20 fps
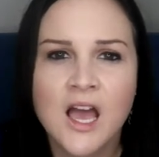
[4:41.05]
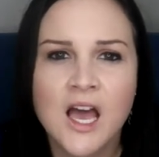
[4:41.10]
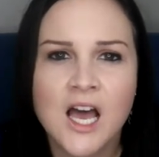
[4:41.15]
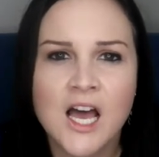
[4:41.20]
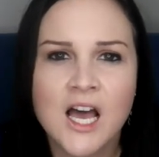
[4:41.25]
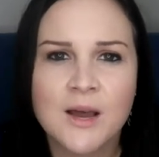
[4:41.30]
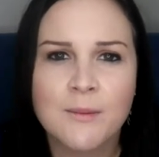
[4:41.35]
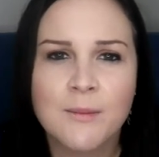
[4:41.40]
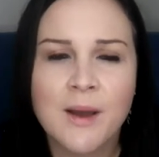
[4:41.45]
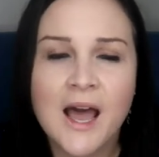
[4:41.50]

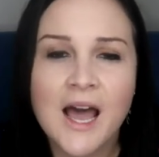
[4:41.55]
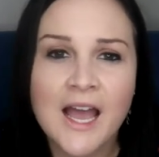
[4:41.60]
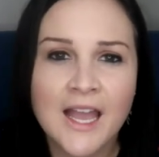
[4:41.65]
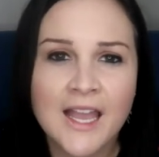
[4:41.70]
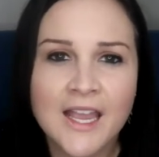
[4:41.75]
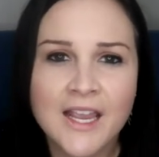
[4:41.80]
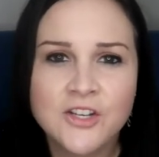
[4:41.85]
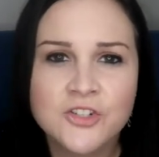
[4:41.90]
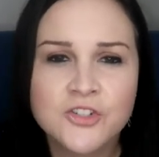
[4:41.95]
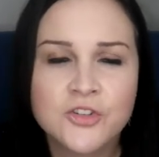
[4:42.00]

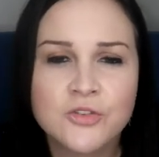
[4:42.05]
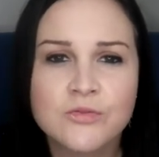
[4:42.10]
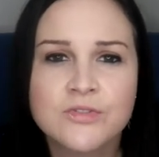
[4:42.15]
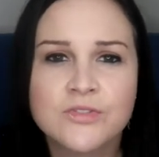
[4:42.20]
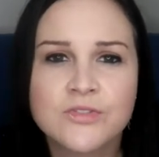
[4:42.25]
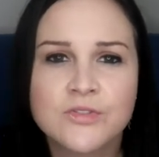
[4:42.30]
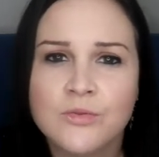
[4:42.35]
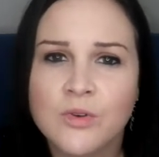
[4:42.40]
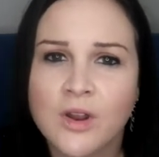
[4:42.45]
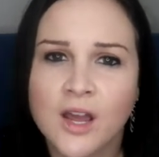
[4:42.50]
I choose
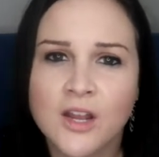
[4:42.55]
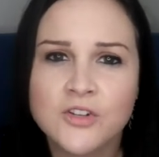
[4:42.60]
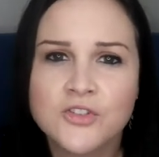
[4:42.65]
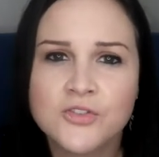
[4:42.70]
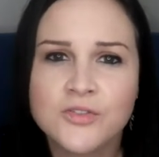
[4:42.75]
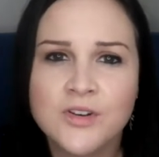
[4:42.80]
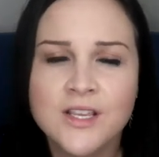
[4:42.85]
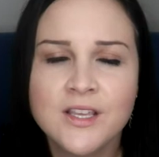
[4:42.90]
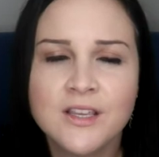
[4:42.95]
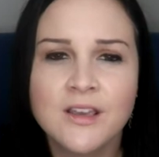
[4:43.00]
to not
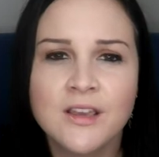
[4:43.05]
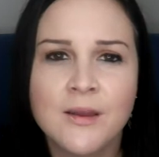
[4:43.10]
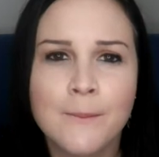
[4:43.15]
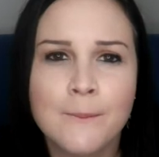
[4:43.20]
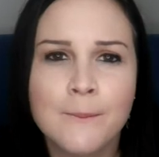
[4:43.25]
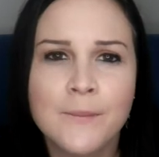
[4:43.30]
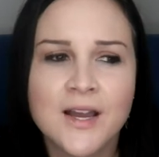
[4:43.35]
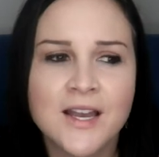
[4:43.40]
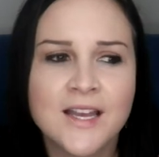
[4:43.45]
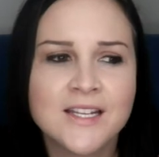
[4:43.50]
drink,
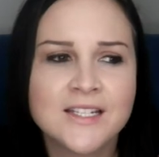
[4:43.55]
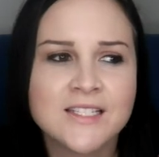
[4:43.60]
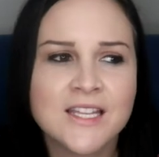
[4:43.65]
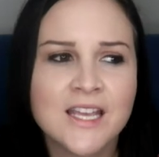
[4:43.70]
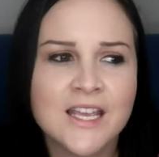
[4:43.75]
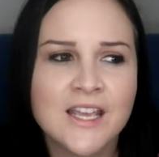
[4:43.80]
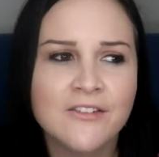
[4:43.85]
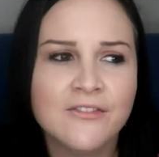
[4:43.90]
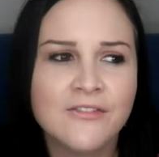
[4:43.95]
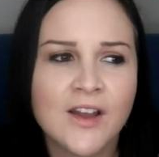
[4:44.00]
but
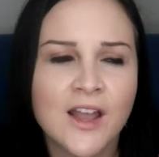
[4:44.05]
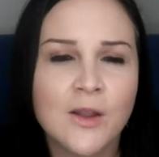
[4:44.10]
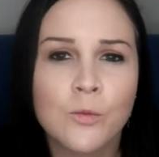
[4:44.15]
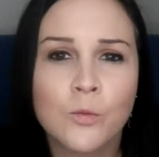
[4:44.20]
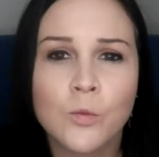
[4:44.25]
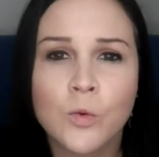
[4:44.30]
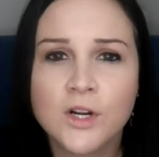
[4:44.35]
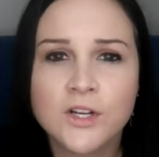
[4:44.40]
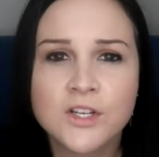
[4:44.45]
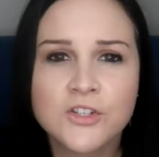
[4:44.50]
if I
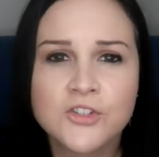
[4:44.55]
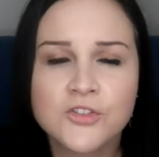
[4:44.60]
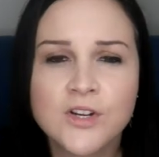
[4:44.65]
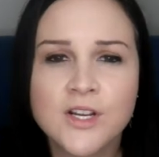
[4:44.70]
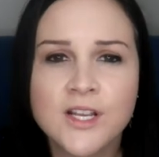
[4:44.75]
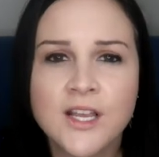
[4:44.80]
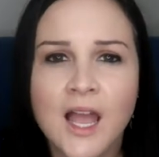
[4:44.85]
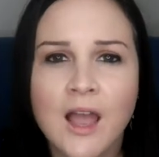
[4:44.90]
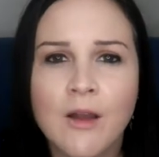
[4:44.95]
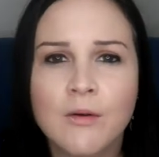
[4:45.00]
were to
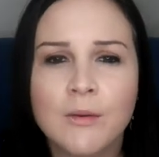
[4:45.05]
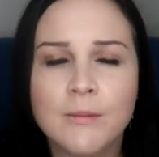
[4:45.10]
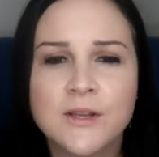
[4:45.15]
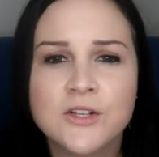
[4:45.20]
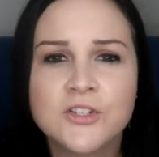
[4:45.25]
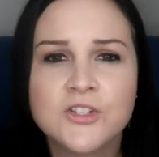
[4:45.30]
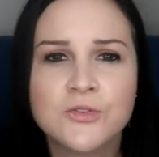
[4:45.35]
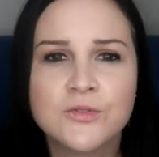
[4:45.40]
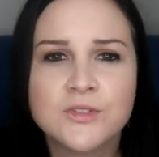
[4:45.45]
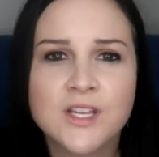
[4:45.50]
drink, I would be
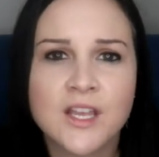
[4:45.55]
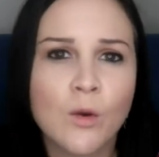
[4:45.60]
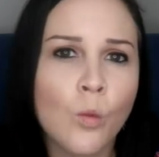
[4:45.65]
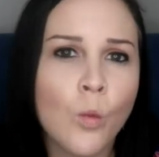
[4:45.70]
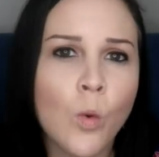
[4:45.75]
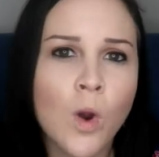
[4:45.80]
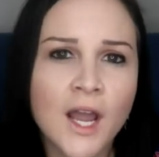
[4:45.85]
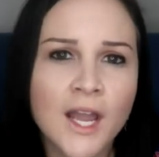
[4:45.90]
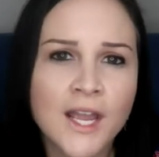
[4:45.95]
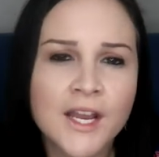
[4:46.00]
choosing
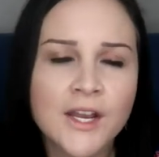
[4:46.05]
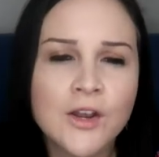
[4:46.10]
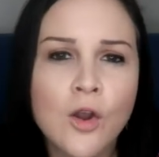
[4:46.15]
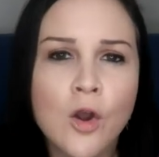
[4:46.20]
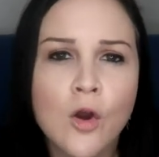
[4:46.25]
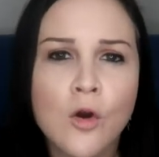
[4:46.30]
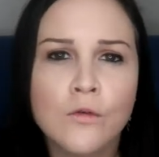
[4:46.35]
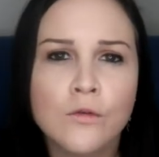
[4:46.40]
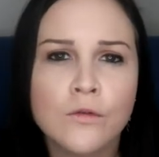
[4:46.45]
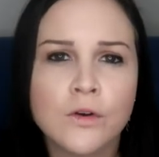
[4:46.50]
wine
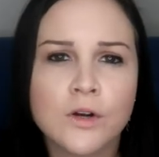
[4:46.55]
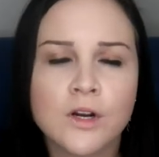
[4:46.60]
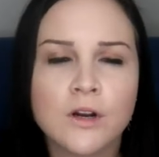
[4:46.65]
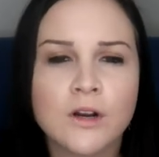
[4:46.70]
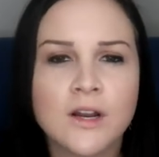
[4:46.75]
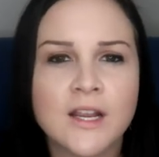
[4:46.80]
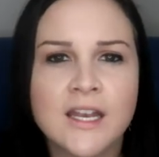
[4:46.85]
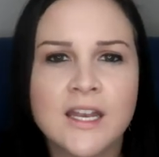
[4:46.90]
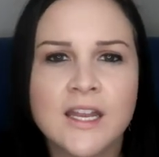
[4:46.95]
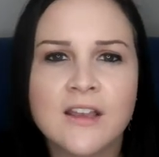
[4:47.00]

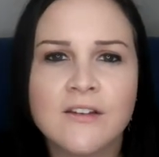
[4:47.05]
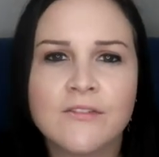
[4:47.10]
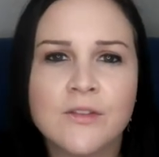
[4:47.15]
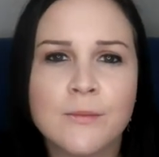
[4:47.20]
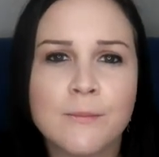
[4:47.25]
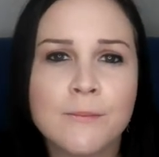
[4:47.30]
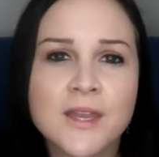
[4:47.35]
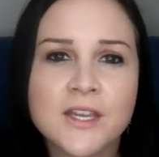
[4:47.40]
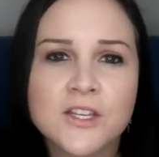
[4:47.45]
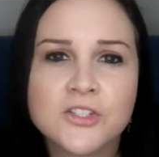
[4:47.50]
over any of the
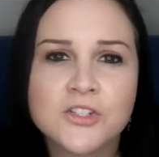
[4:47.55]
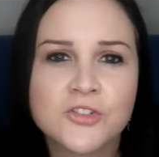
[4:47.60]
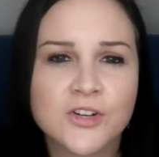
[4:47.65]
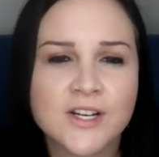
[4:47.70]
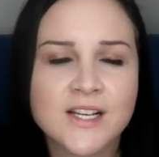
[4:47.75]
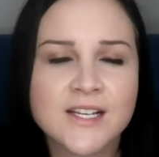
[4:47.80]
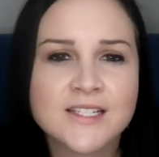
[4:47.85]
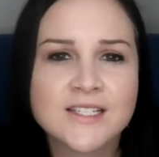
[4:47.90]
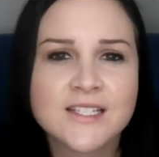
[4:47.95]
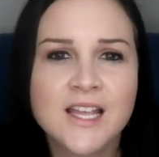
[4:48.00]
mixed
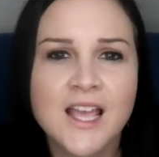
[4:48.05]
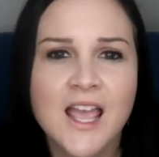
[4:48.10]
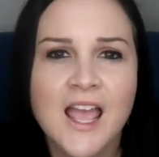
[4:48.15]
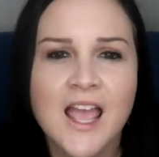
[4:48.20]
drinks.